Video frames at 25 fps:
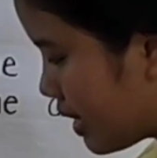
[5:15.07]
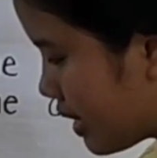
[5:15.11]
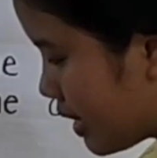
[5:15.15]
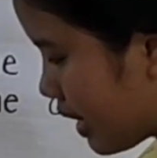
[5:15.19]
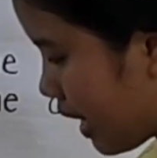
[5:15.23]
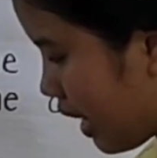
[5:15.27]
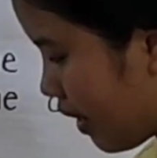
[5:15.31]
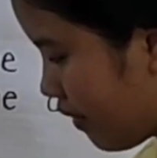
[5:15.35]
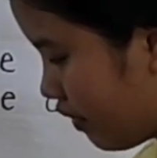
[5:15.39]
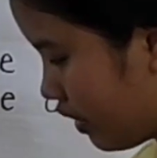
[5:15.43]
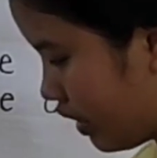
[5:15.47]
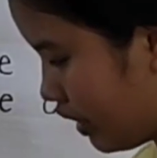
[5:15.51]

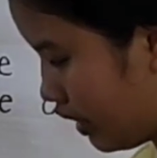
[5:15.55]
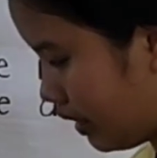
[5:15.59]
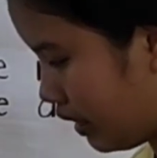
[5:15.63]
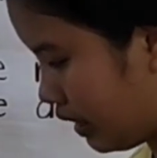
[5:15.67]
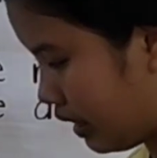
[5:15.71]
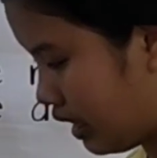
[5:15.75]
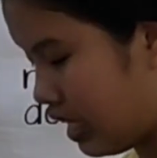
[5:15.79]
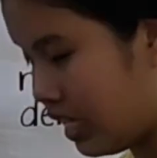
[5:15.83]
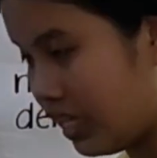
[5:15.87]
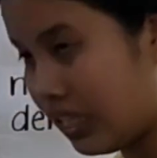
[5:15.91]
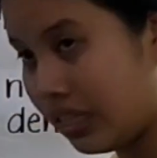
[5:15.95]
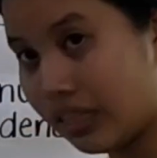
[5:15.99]

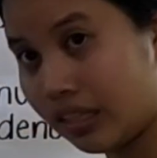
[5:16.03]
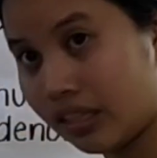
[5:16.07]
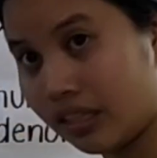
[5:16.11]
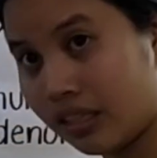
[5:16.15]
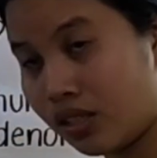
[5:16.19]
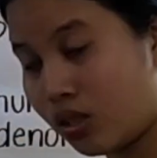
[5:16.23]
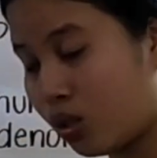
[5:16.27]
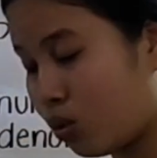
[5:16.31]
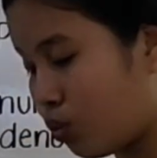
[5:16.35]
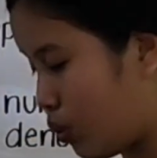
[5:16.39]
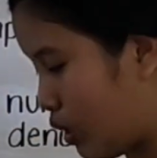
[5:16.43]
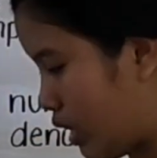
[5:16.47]
17.
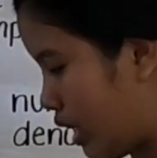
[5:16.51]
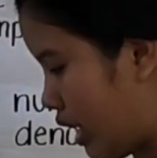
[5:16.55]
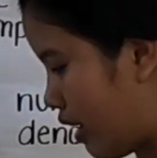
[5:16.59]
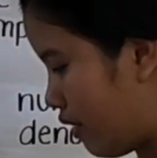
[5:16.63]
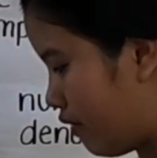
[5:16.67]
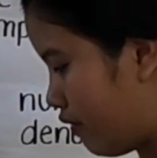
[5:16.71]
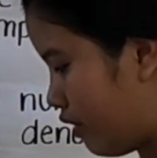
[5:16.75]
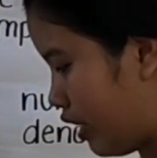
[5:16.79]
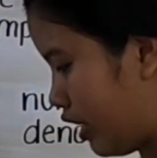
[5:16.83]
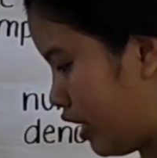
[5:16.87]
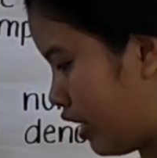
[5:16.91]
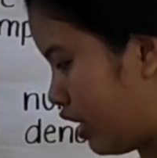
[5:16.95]
So we
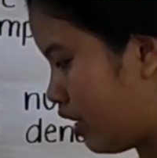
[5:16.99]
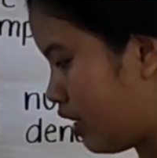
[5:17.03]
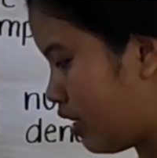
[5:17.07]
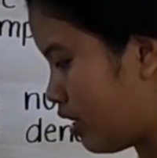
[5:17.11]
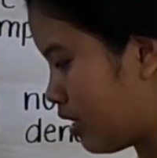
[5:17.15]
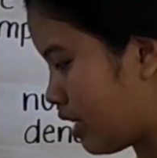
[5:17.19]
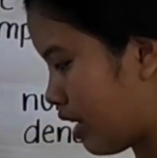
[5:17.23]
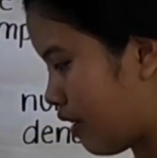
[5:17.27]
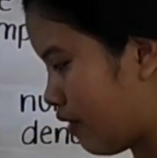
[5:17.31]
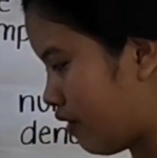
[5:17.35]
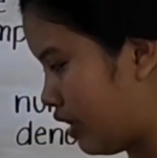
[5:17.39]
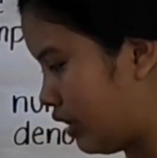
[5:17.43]
have here
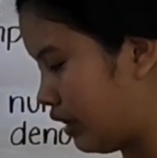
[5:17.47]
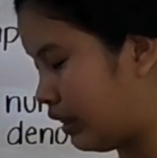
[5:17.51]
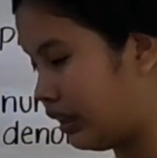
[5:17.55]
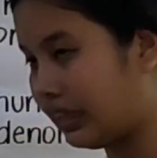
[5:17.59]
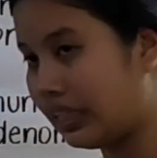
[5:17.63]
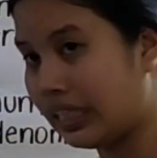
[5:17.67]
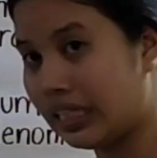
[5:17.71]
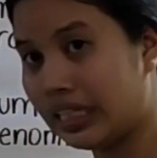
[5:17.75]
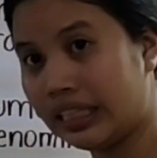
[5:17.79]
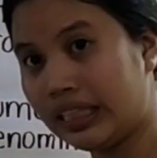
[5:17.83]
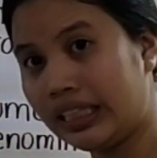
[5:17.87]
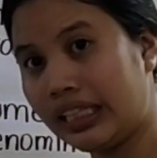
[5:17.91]

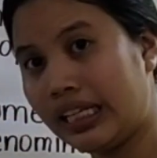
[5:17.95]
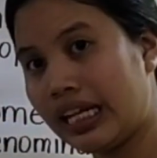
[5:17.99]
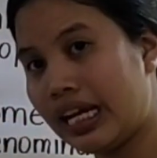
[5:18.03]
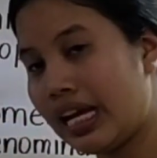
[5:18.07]
17.